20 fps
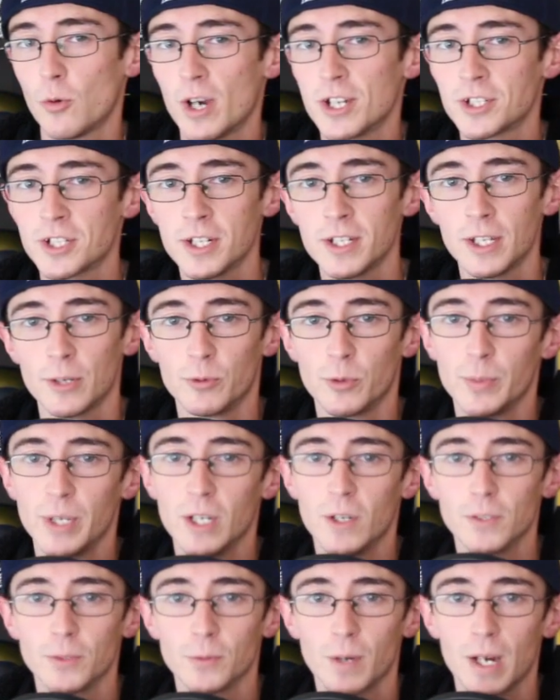question that will
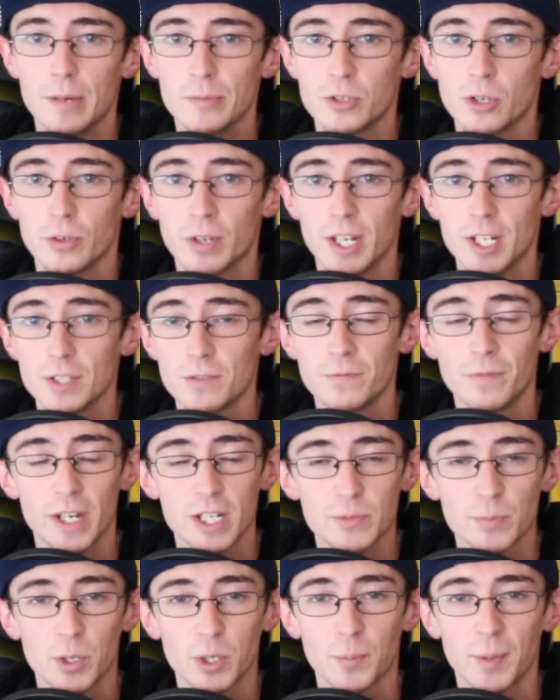be on the Rams Showcase
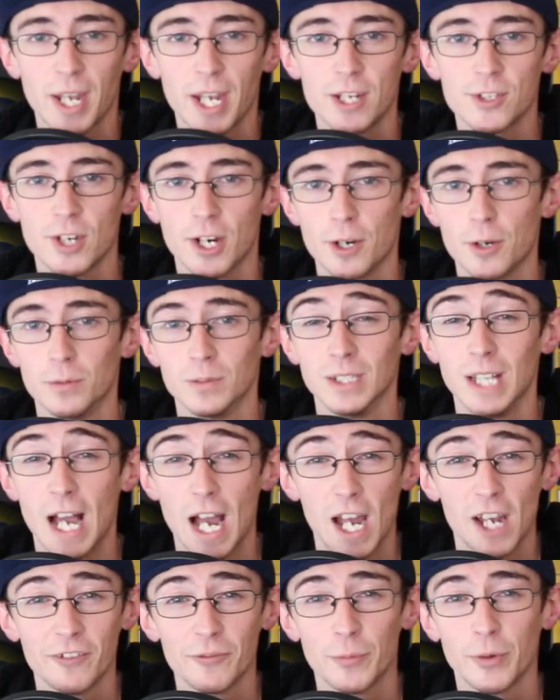Facebook page, I go
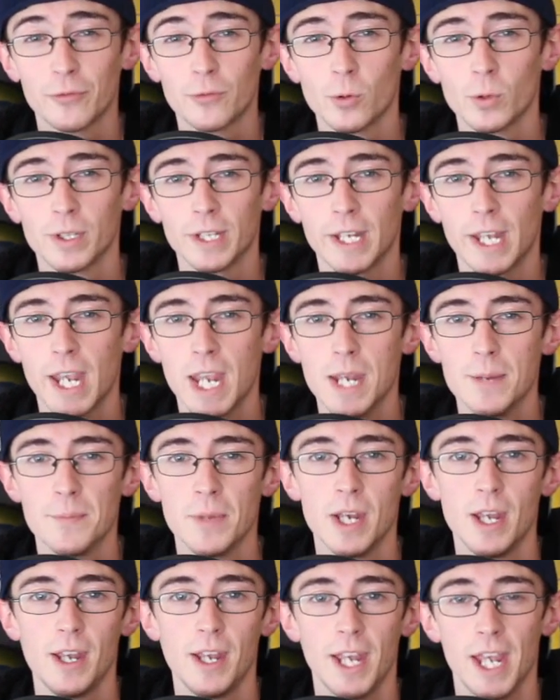live before the game
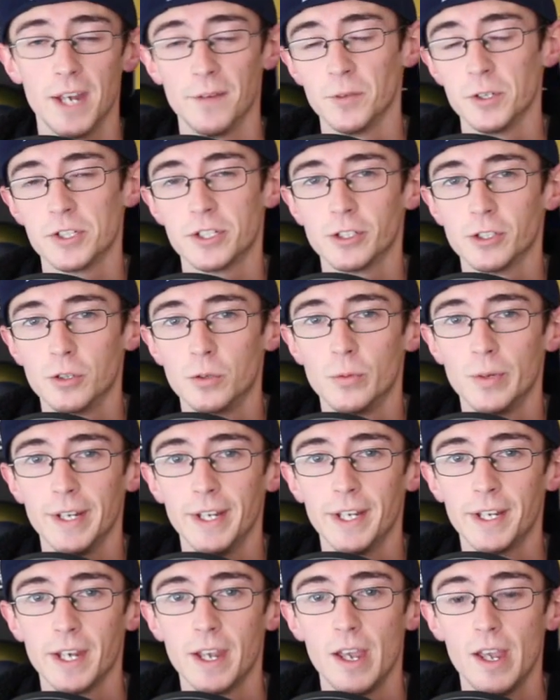every single
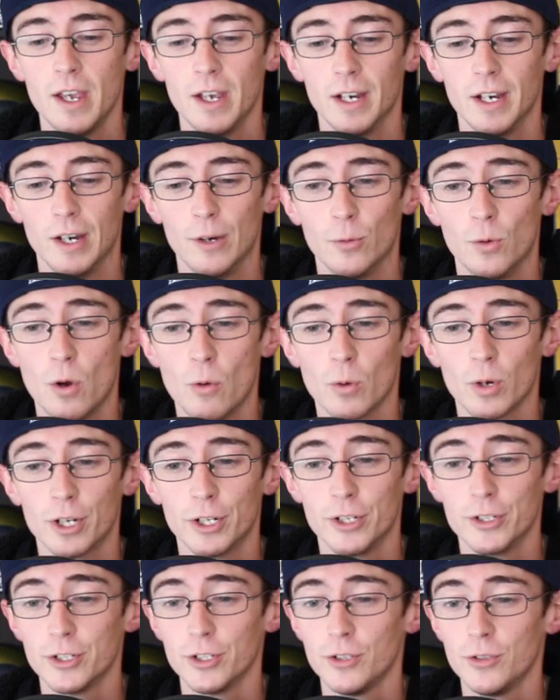week. What we're
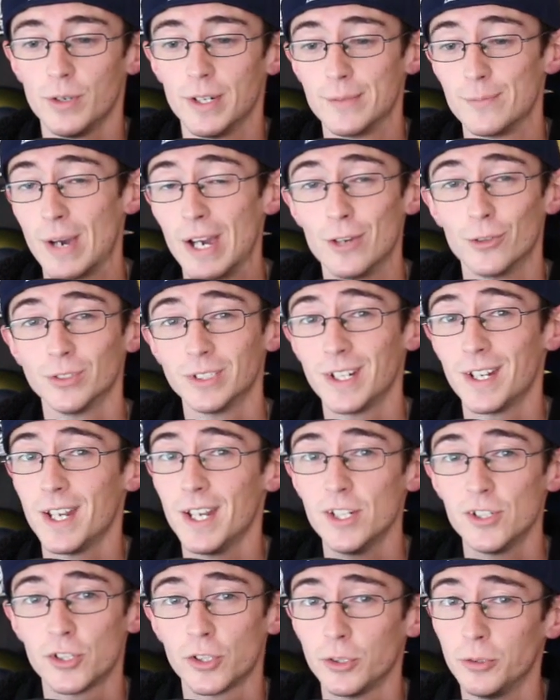going to do, my only
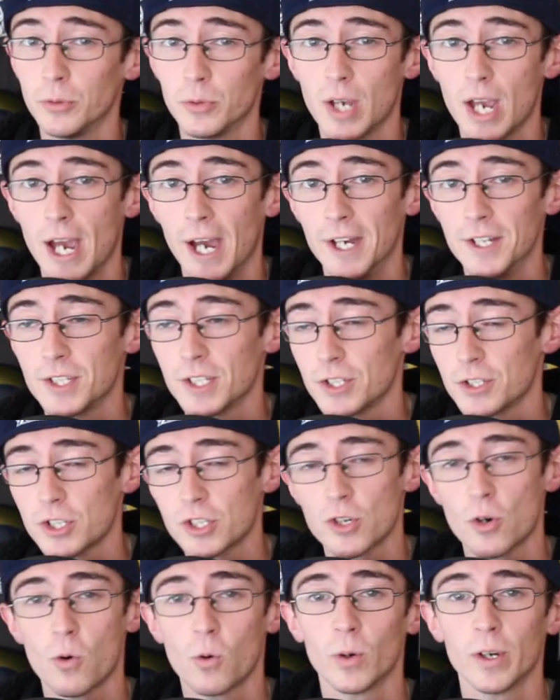hint to you guys is
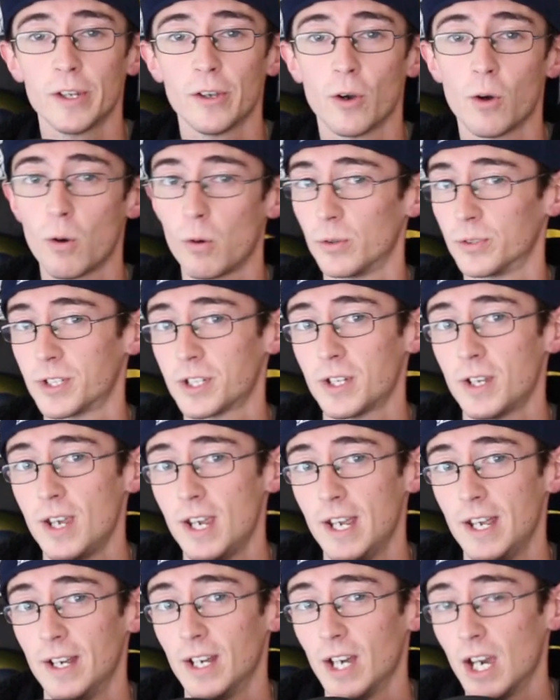Torry Holt.
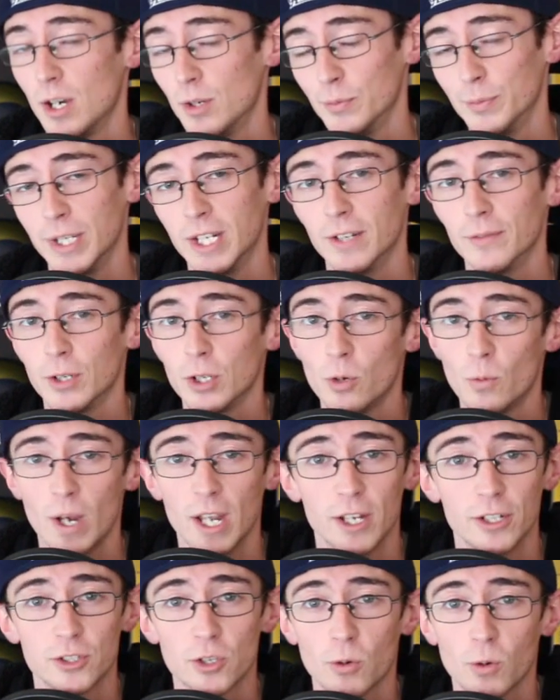I'll be giving
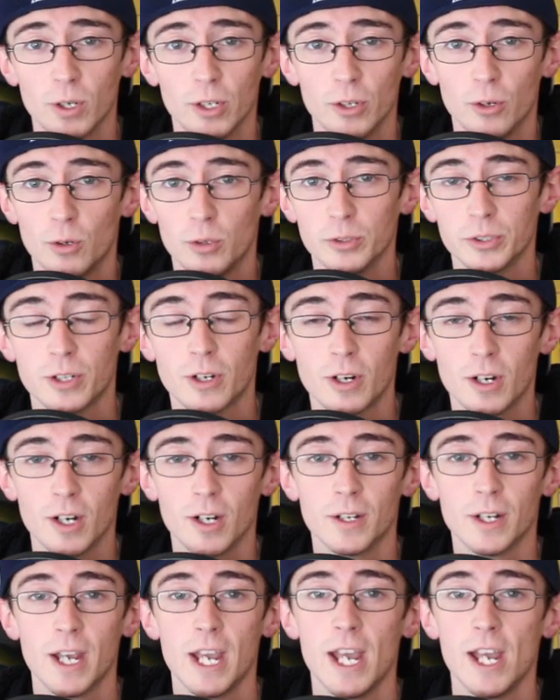away a Torry Holt
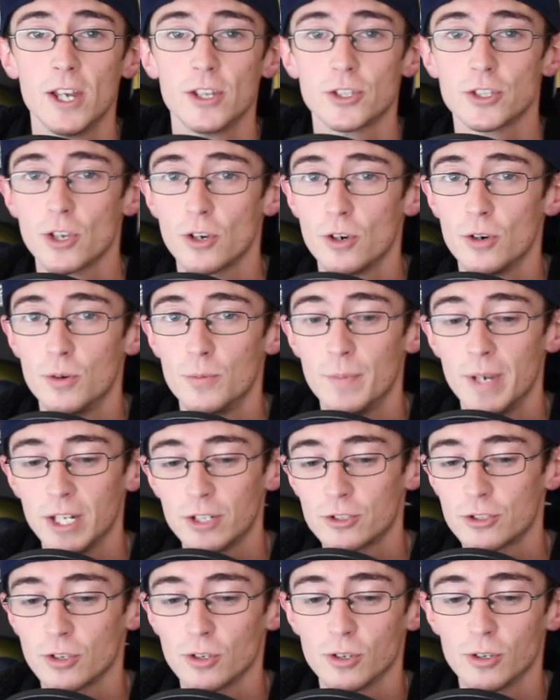card, so
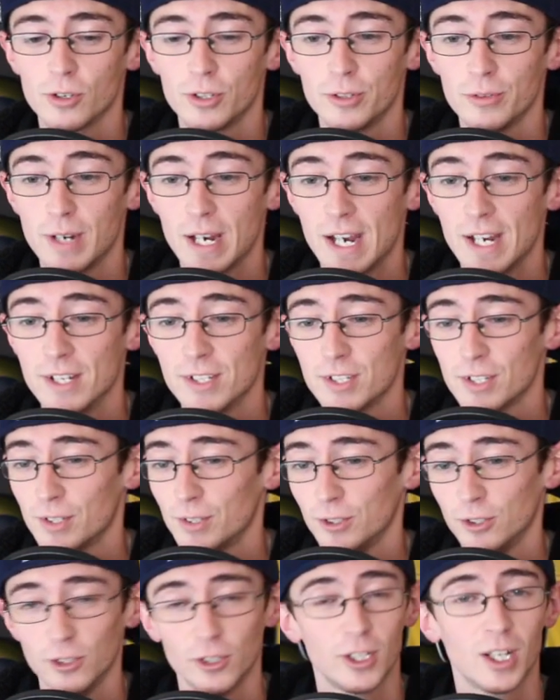make sure you guys
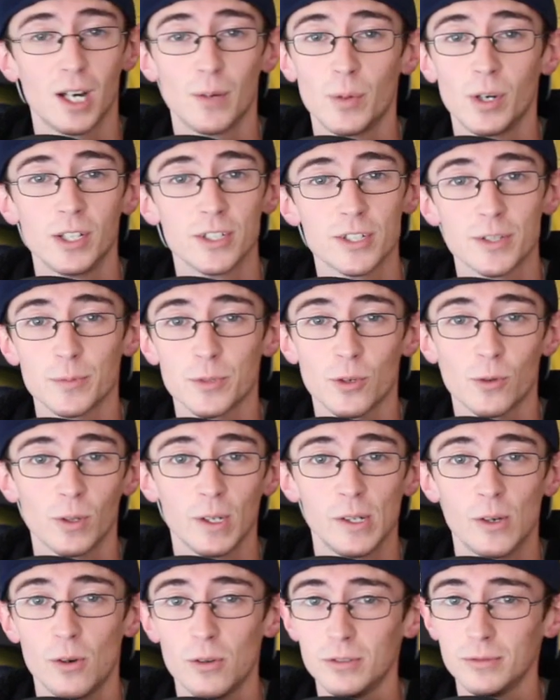look up on some
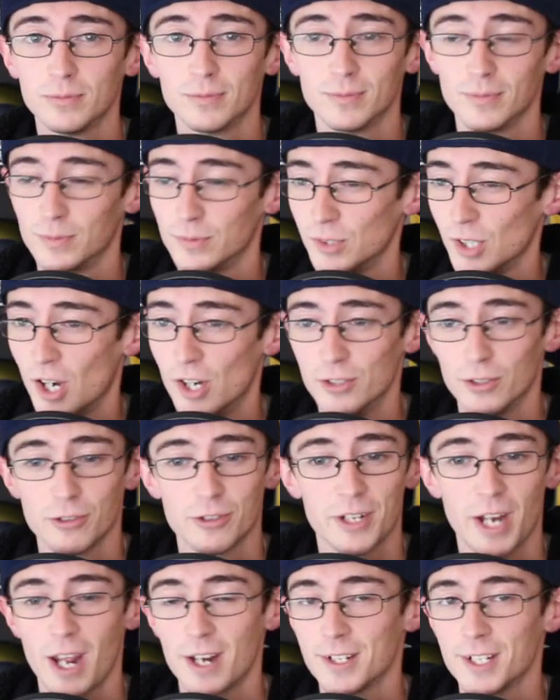Torry Holt,
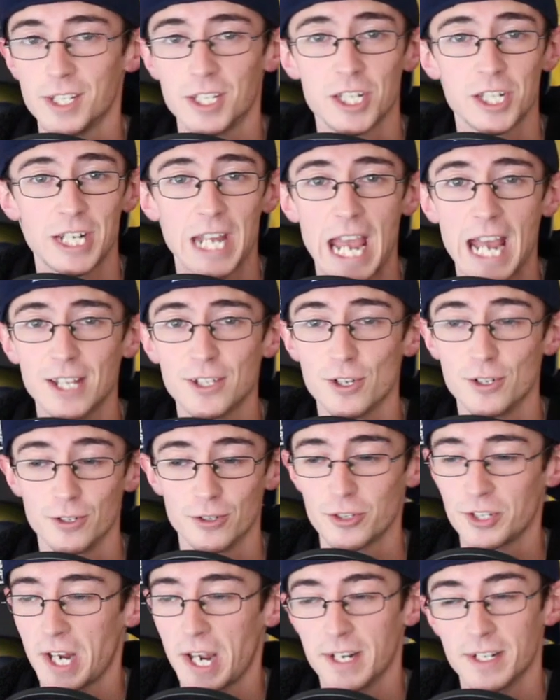understand his stats,
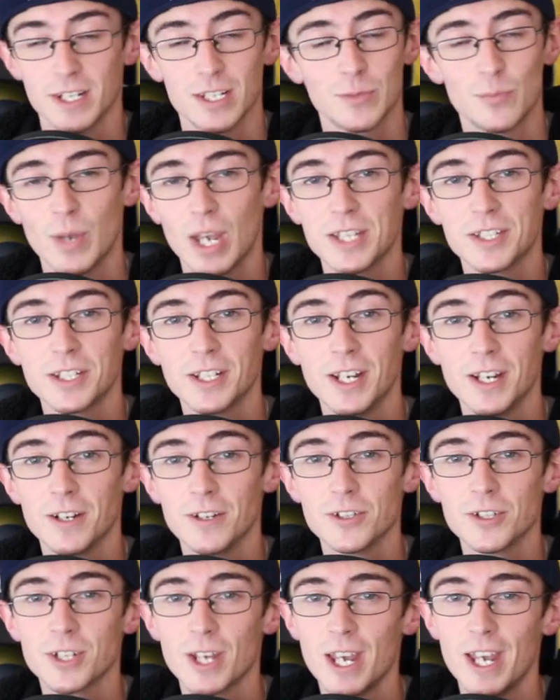understand his best
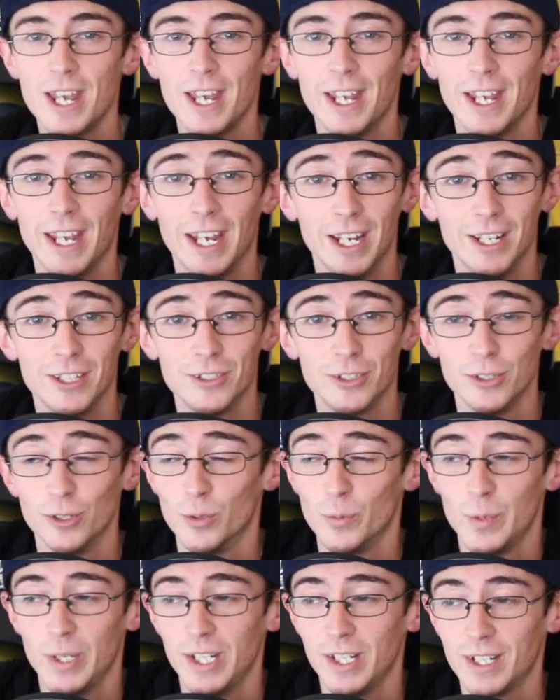years, and
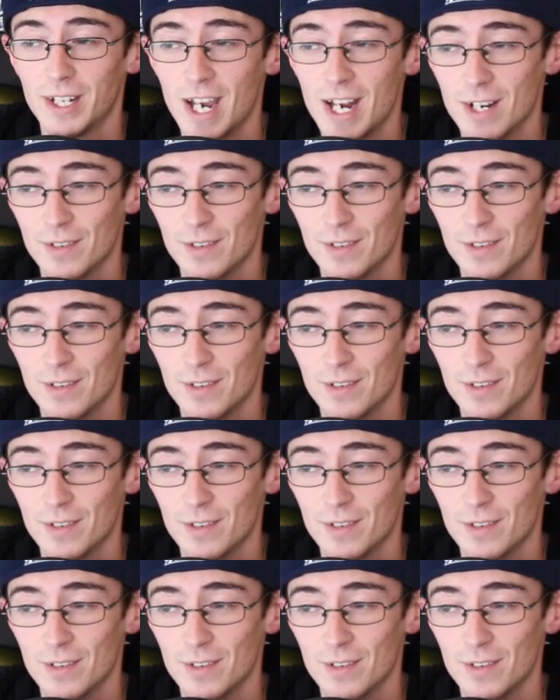you'll be